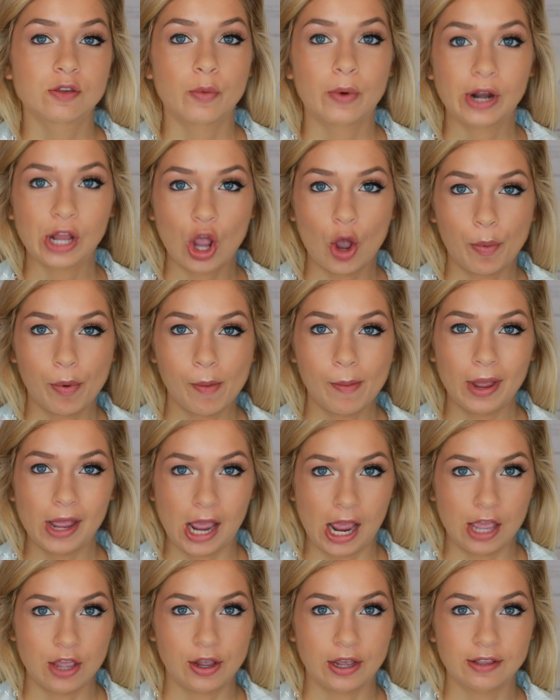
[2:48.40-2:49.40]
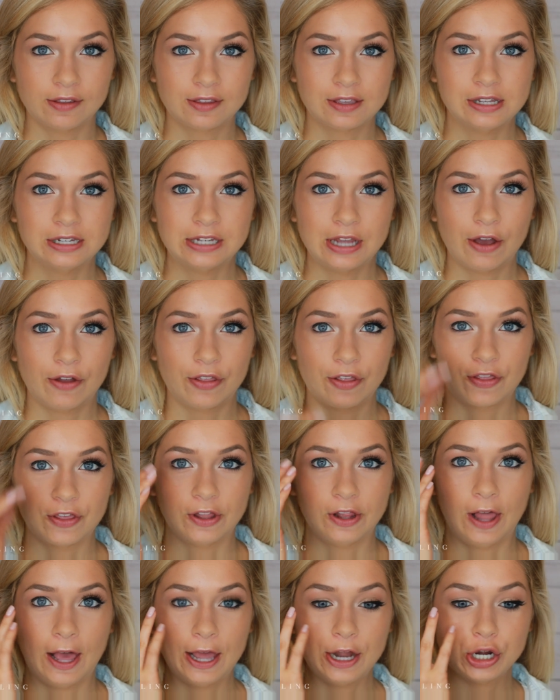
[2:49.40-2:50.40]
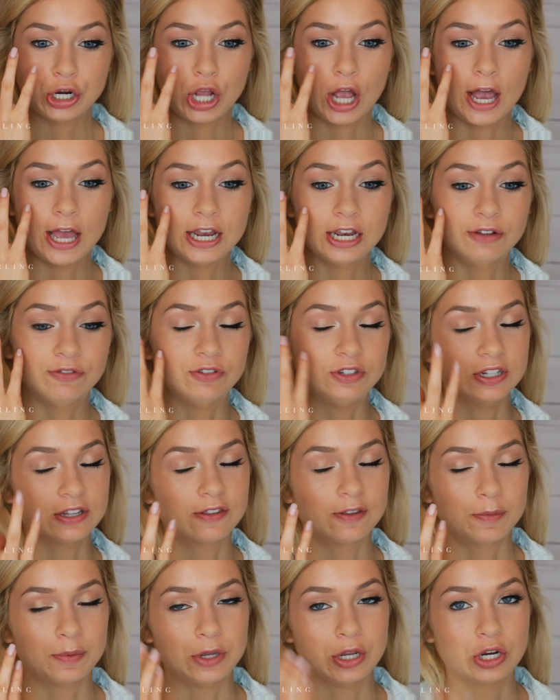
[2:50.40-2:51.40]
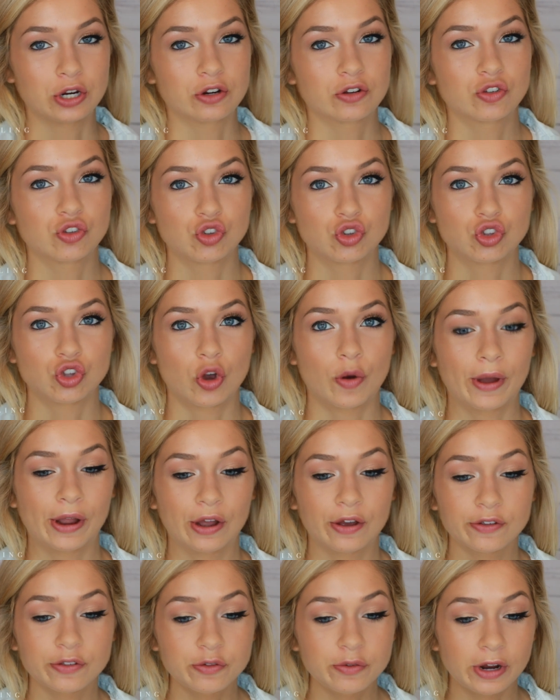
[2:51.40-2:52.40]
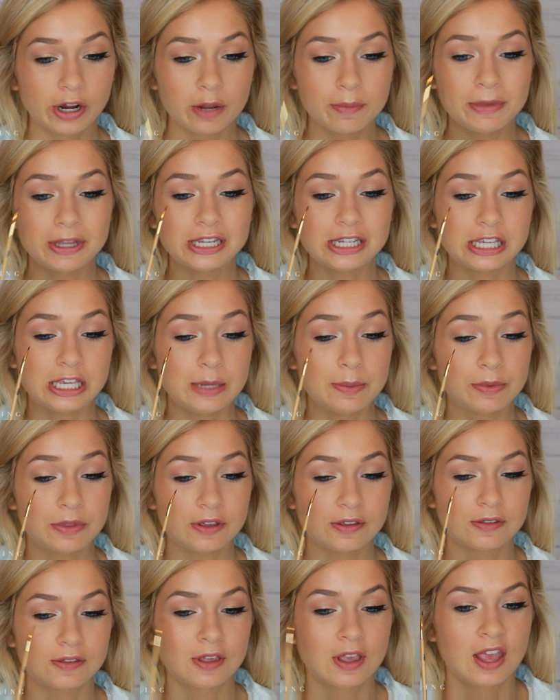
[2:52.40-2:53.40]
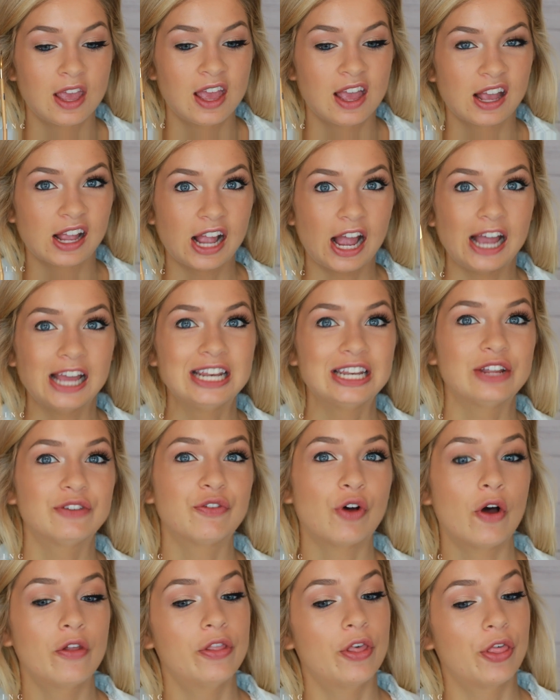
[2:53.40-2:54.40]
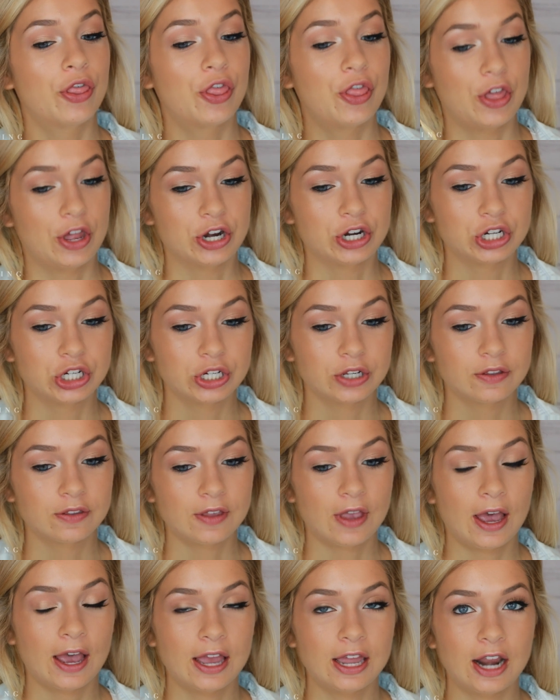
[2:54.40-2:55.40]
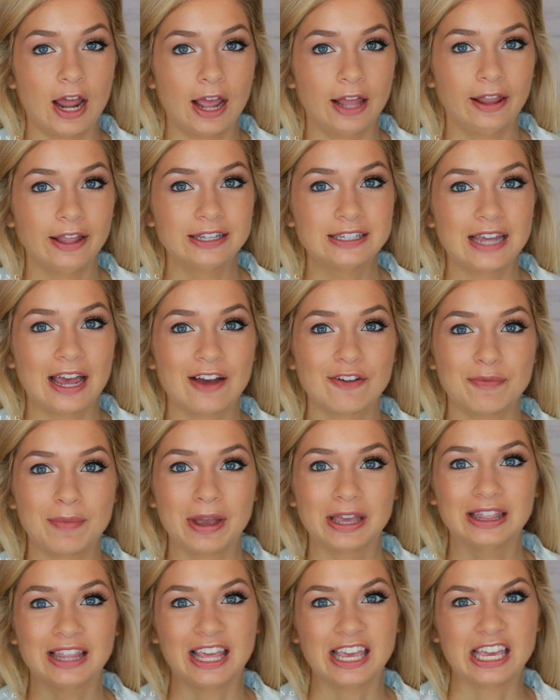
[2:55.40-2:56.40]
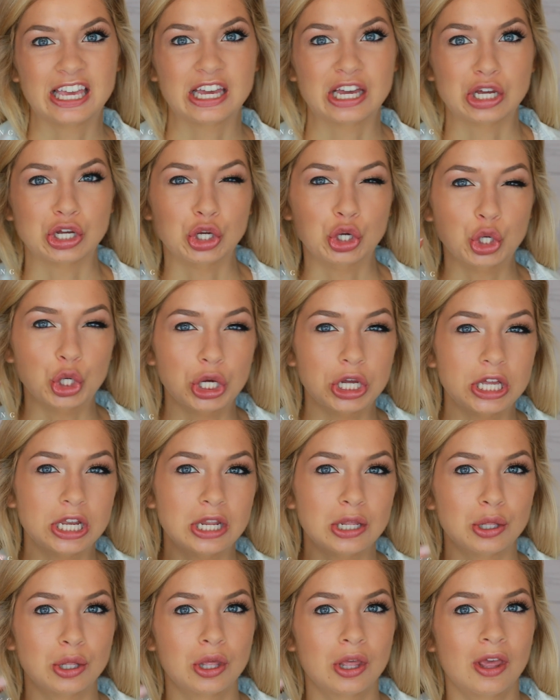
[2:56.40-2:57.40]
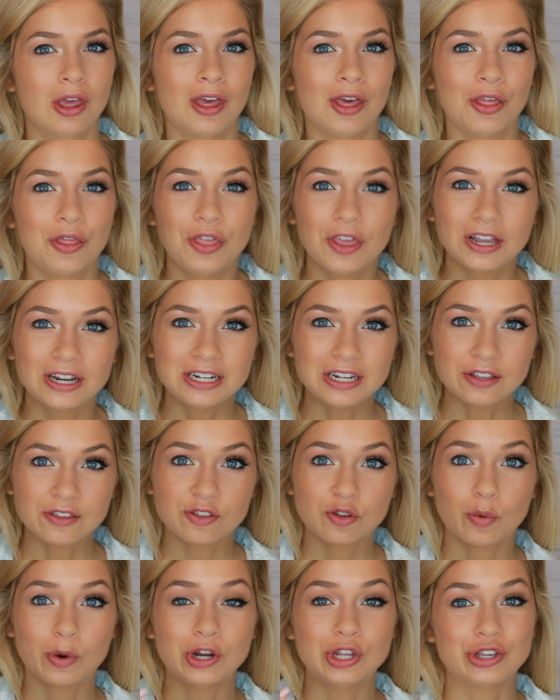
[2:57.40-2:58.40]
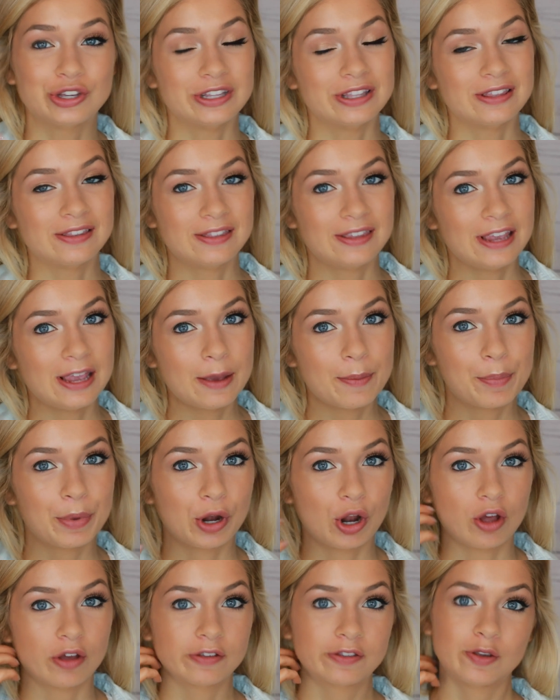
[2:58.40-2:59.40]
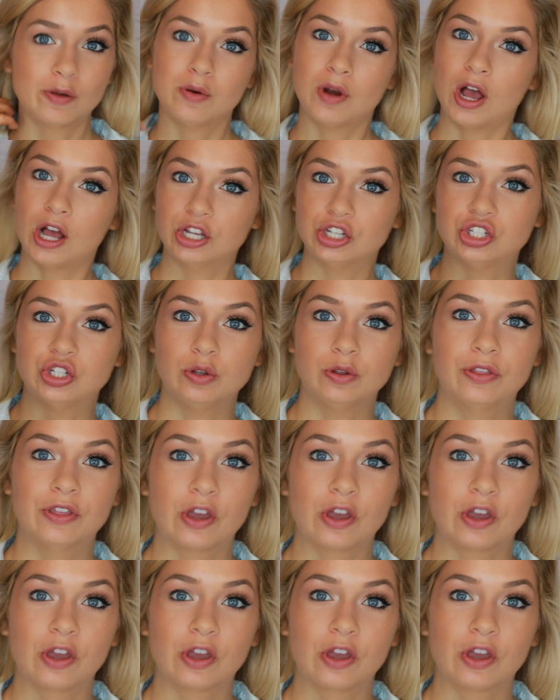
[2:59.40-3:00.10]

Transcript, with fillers: So when I open my eye, you guys can tell that the liner kind of disappears. So I also recommend to keep this kind of on the thinner side. I like to have mine like a good thickness where you can see it, but also not too